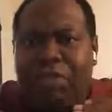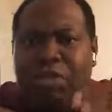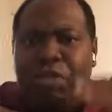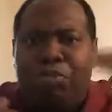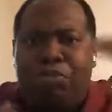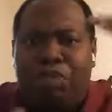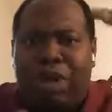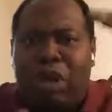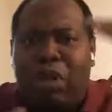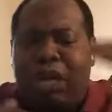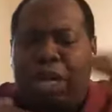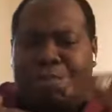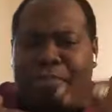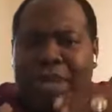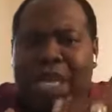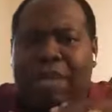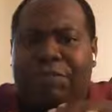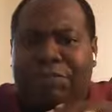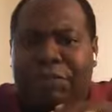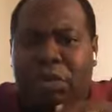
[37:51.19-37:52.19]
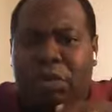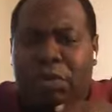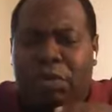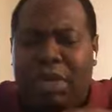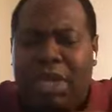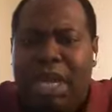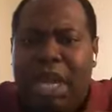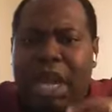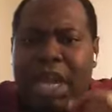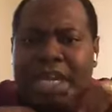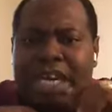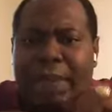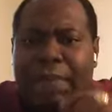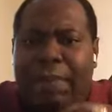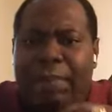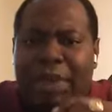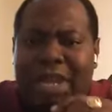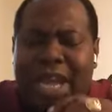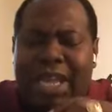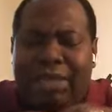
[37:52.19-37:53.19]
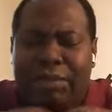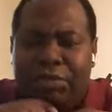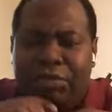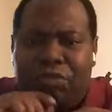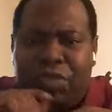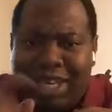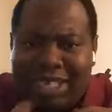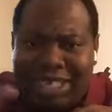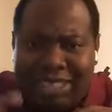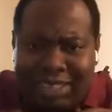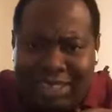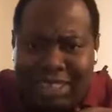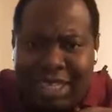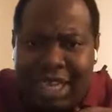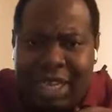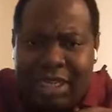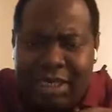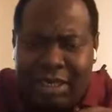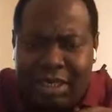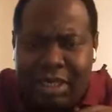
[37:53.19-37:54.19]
We will bring on a platform that people can register